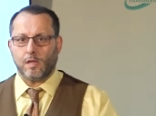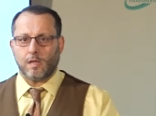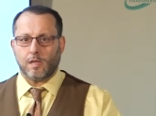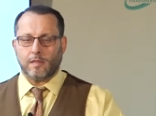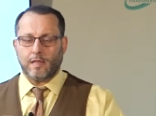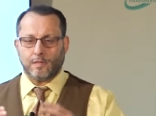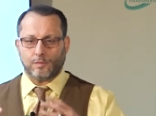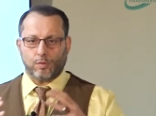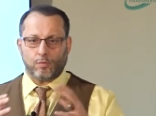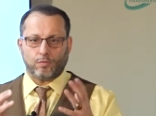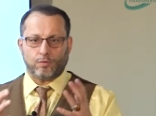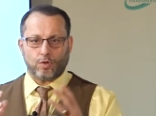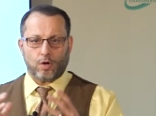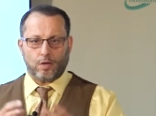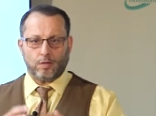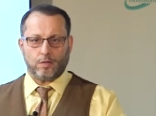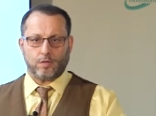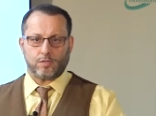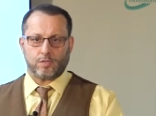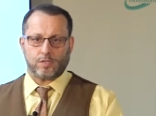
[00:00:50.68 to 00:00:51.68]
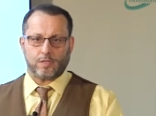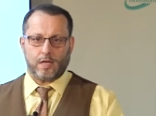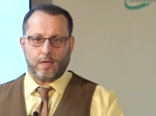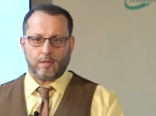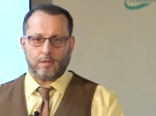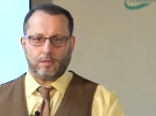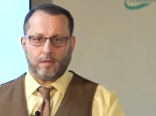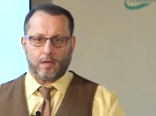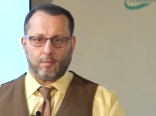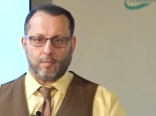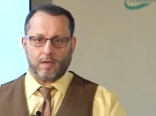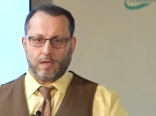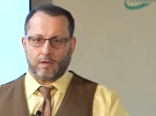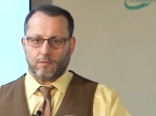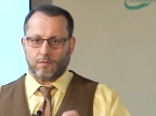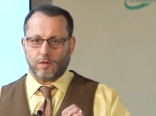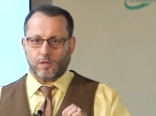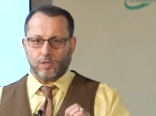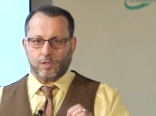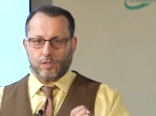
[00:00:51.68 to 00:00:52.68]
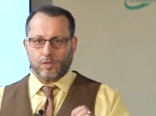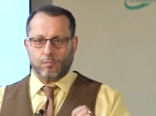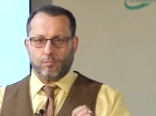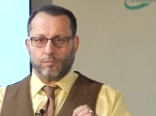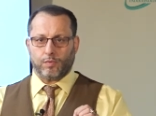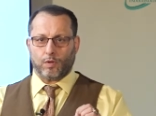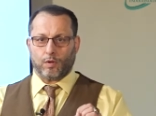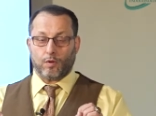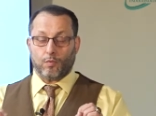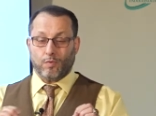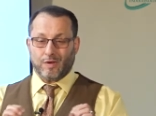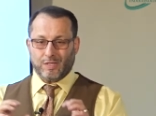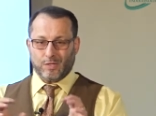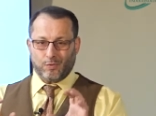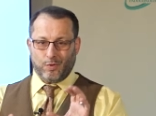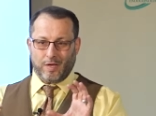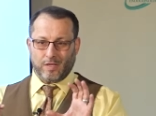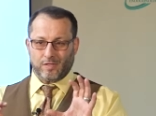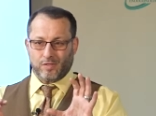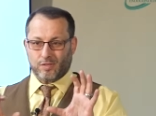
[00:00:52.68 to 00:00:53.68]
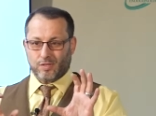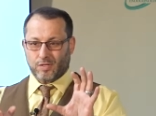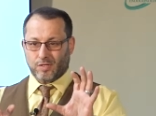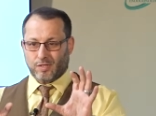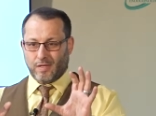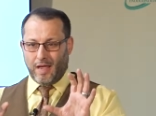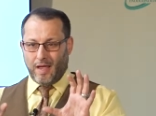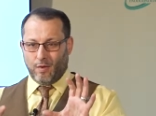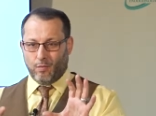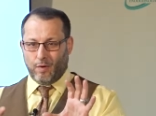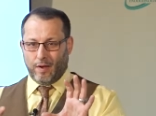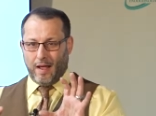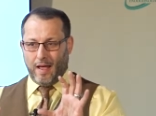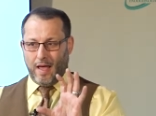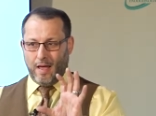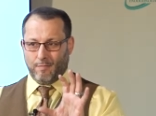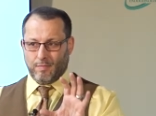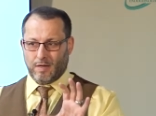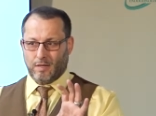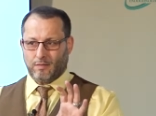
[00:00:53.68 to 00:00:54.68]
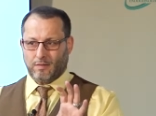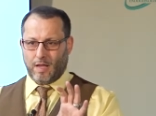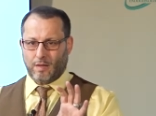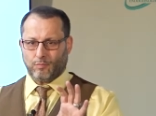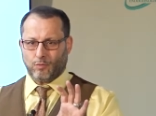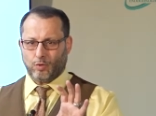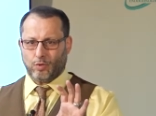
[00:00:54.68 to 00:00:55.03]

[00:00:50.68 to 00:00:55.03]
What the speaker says: That's what we're trying to understand today. Make it very simple. Once we understand what happened in type 2